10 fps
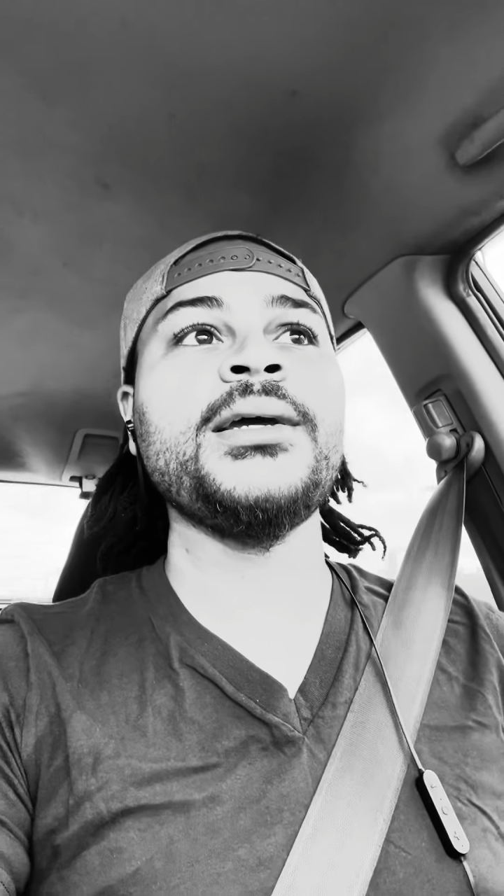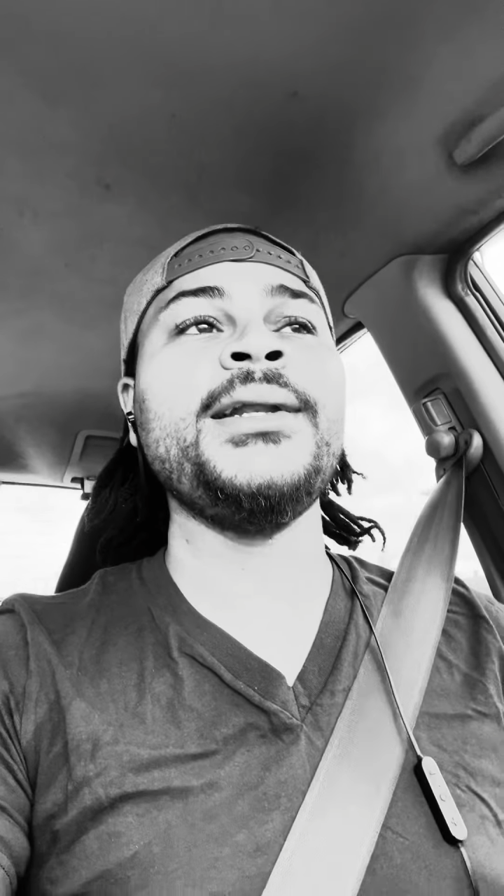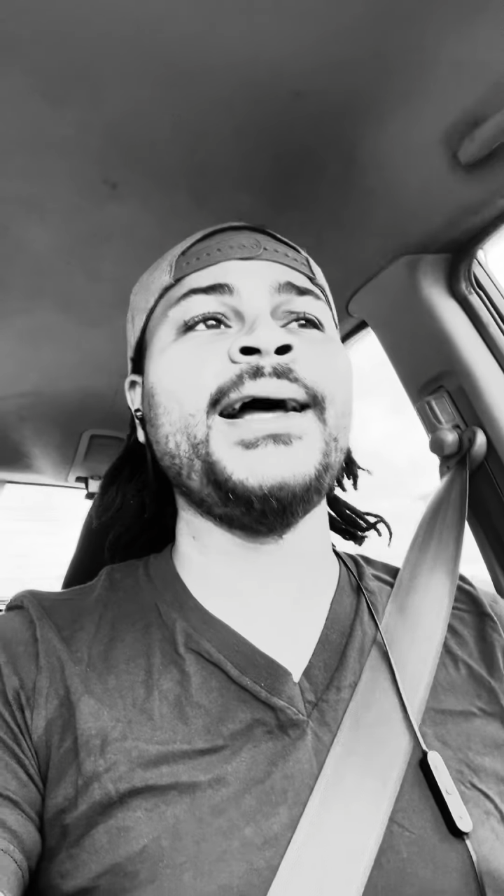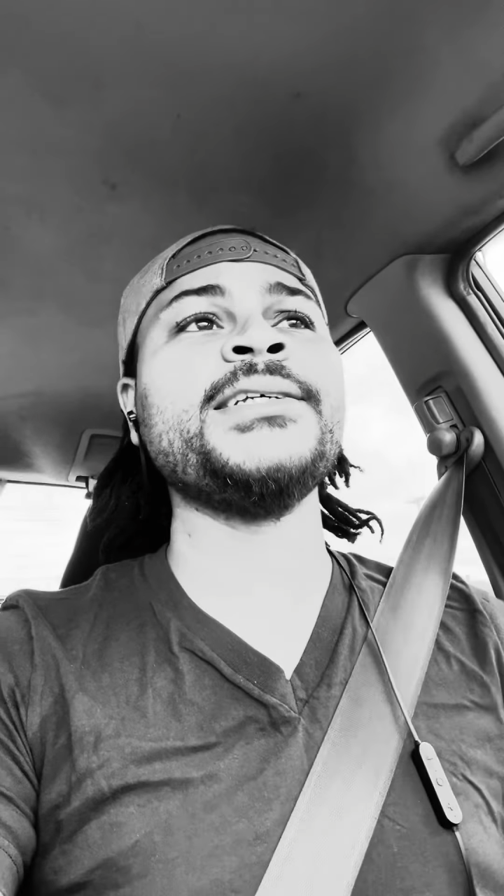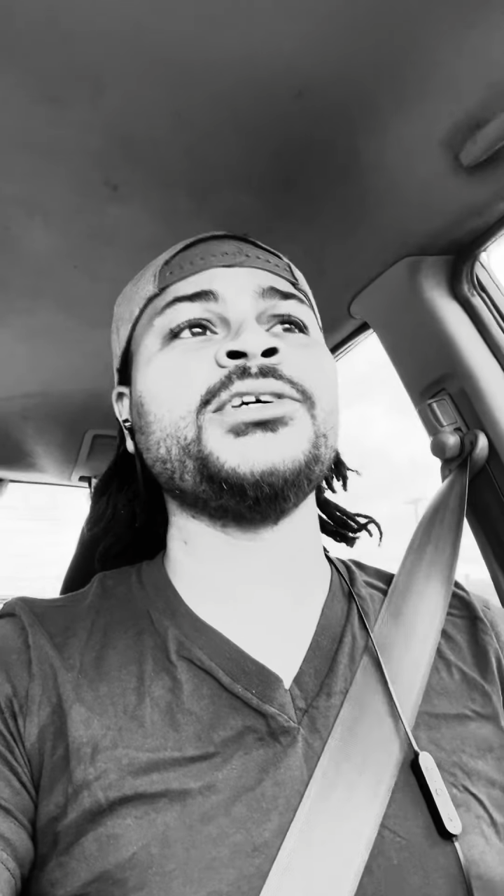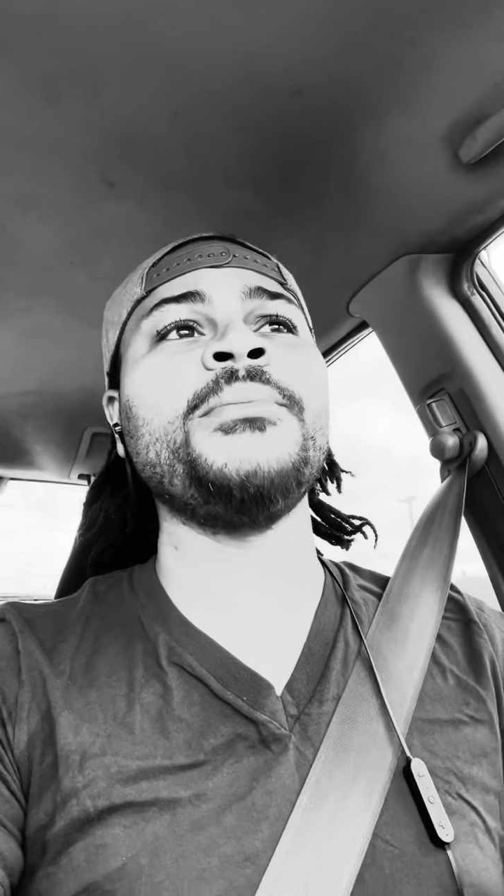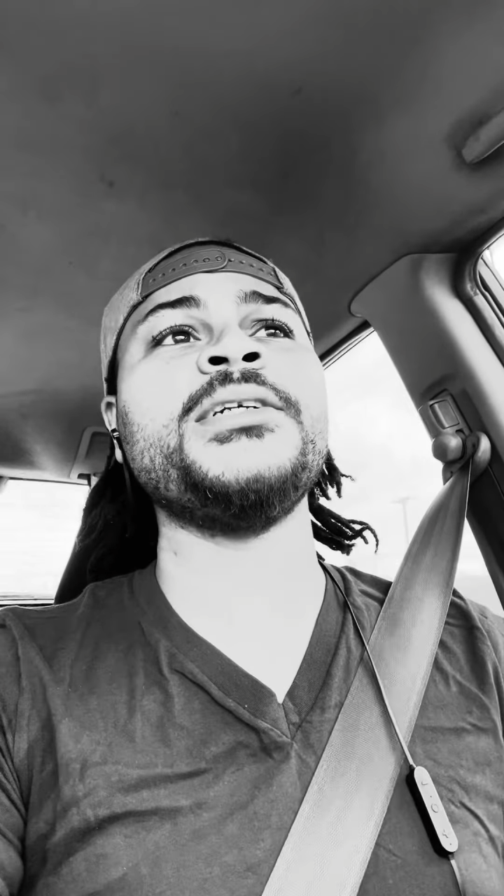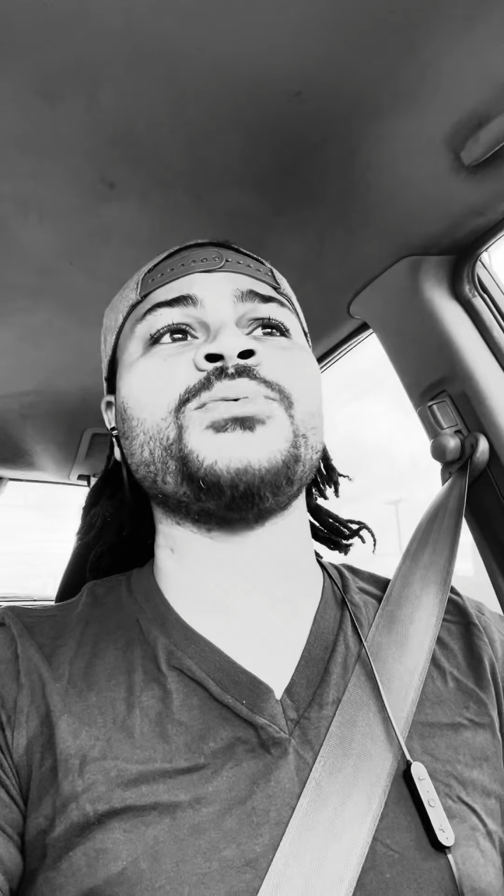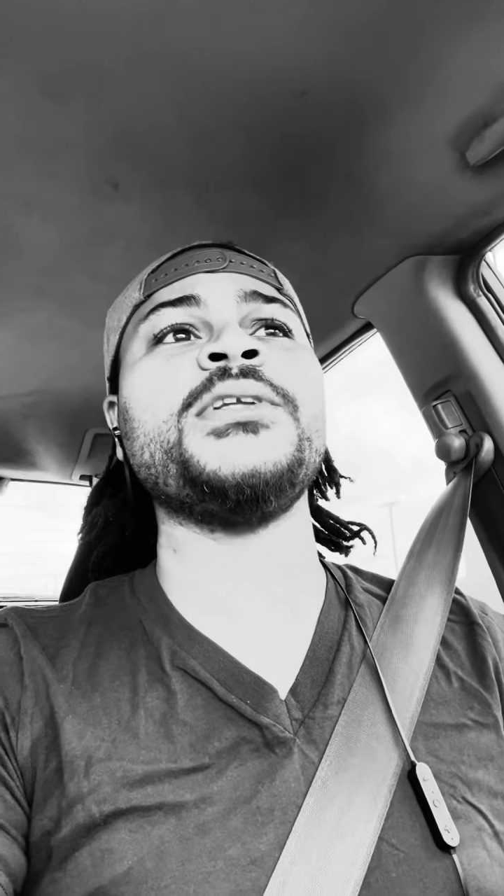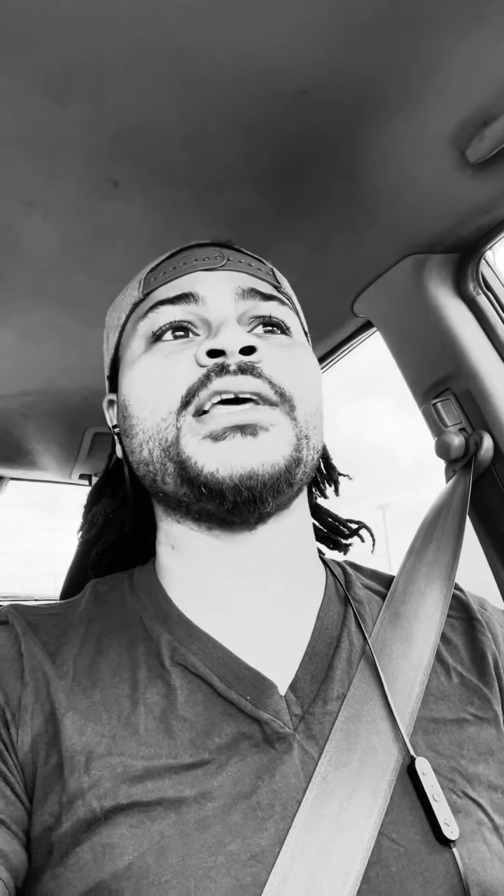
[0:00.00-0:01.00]
not so
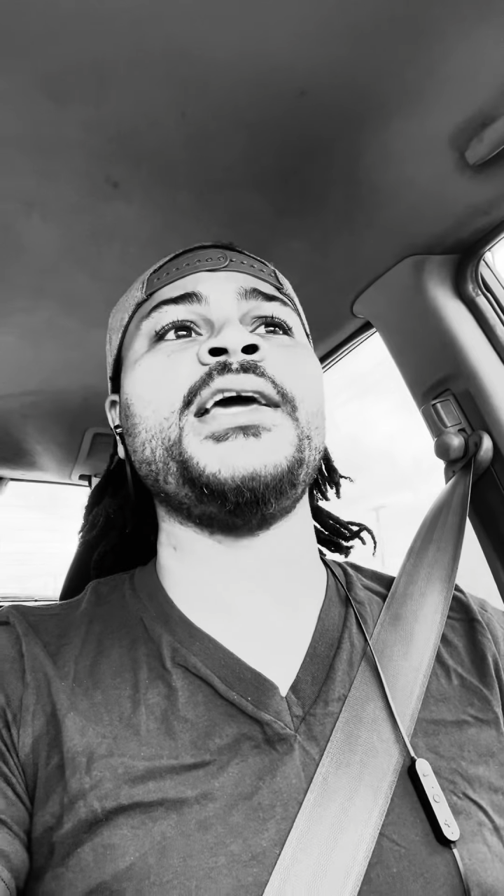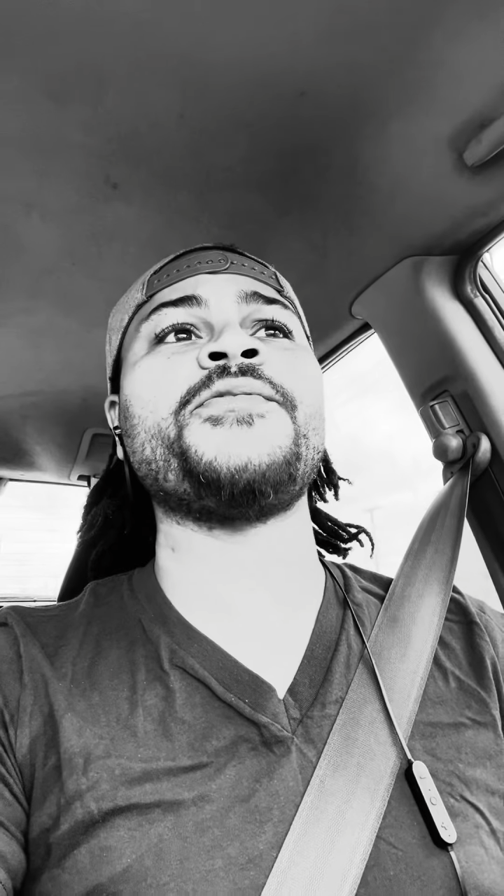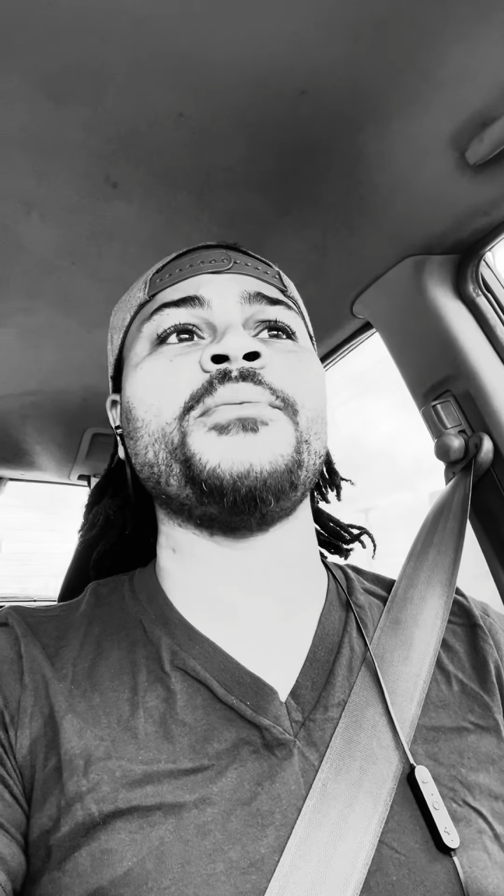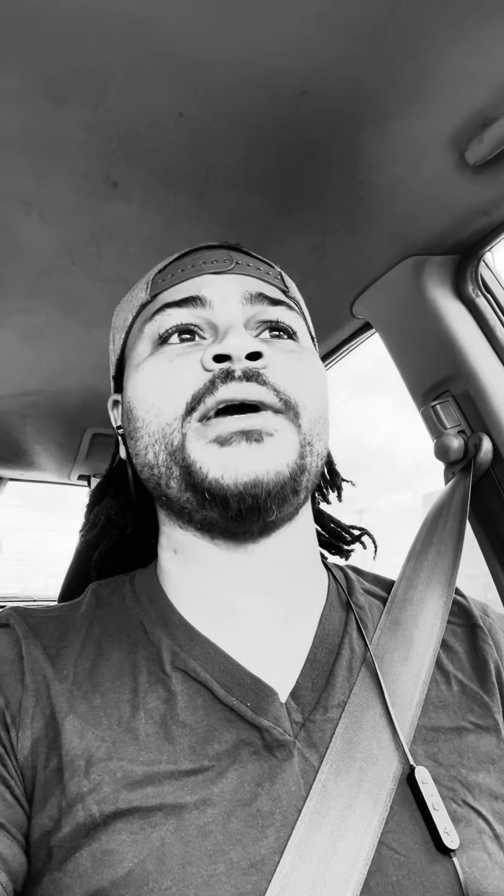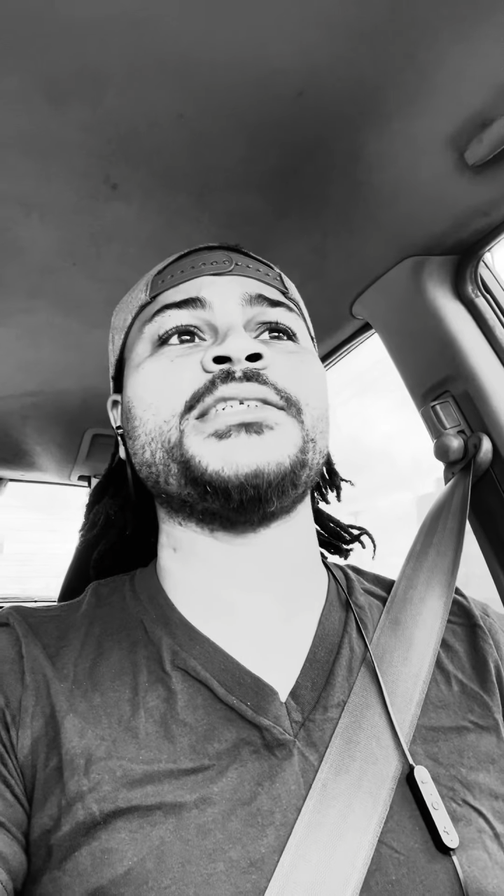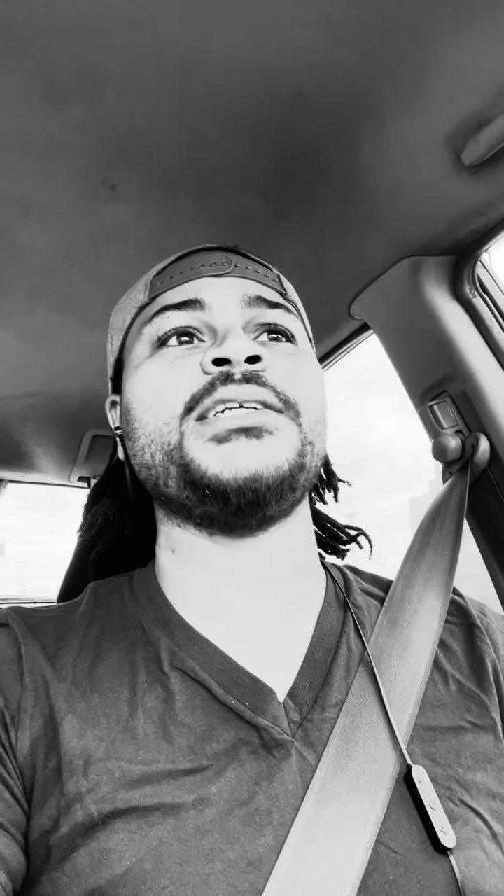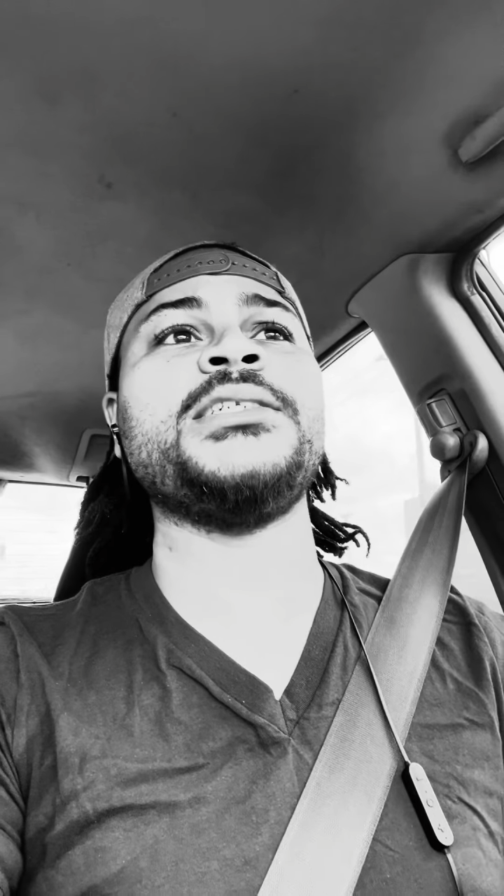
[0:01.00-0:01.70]
much with the information